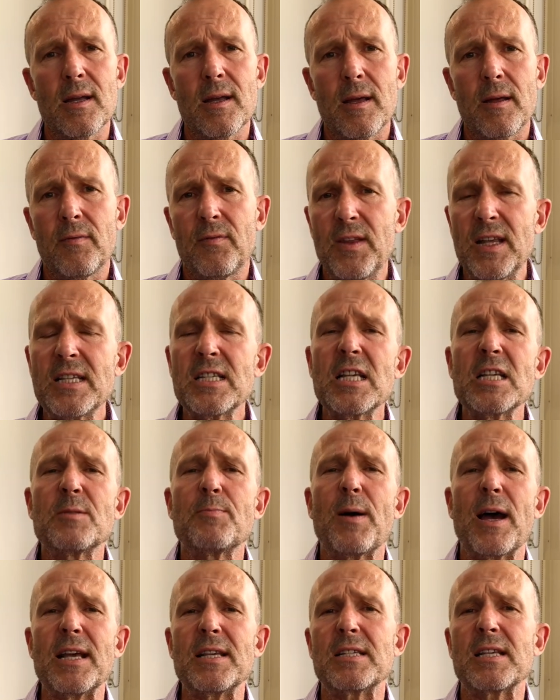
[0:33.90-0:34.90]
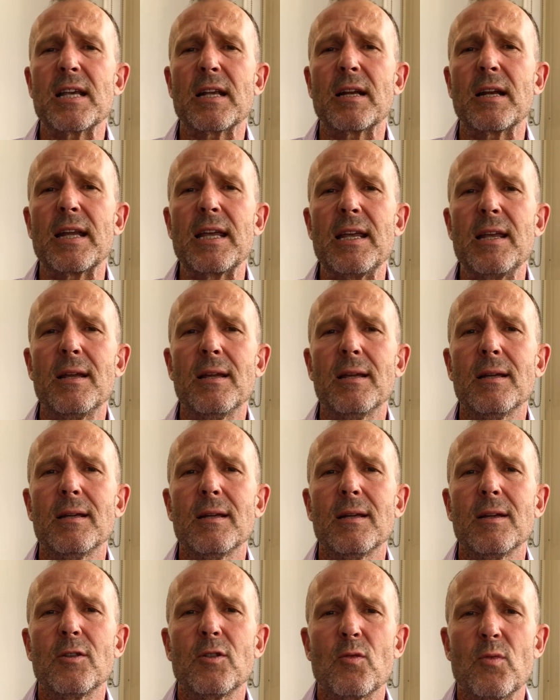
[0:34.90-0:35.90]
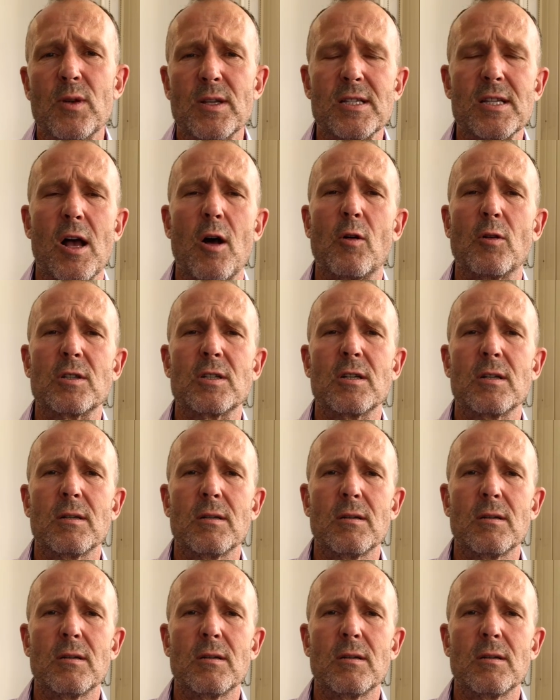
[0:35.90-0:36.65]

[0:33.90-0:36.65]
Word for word: This is basically the result